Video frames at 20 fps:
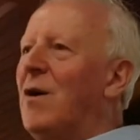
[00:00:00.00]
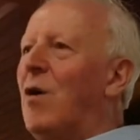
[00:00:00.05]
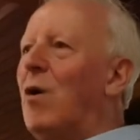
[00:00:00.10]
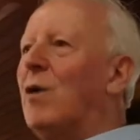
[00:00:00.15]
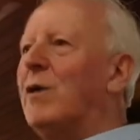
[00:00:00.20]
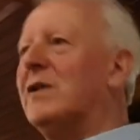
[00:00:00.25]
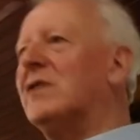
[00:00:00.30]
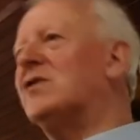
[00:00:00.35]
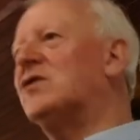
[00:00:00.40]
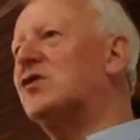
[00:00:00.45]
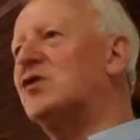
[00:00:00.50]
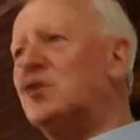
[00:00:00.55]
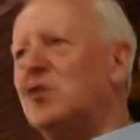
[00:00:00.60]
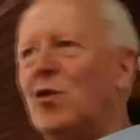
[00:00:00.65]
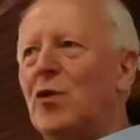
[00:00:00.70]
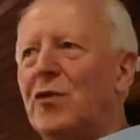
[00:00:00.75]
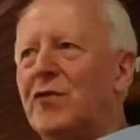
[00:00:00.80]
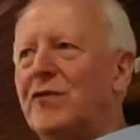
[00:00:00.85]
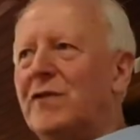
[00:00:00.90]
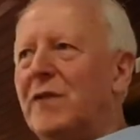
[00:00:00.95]
or
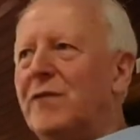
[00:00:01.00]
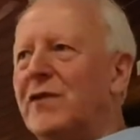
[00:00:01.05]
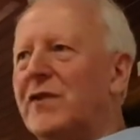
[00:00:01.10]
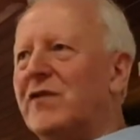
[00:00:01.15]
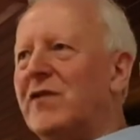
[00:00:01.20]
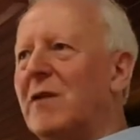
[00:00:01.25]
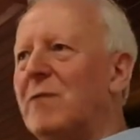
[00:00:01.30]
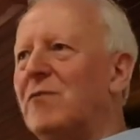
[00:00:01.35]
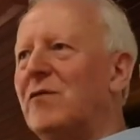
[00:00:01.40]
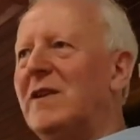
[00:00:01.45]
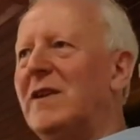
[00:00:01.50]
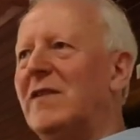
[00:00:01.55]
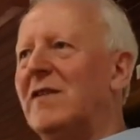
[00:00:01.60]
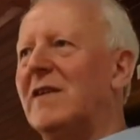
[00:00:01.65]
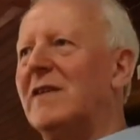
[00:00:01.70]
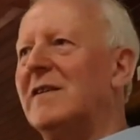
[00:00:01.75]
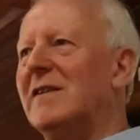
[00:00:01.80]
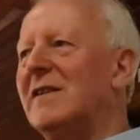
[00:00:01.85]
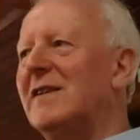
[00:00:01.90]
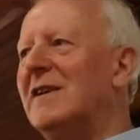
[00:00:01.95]
extraordinary for some
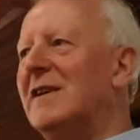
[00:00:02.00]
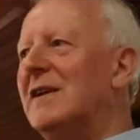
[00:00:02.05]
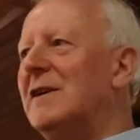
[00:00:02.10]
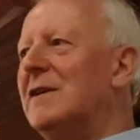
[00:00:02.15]
reason.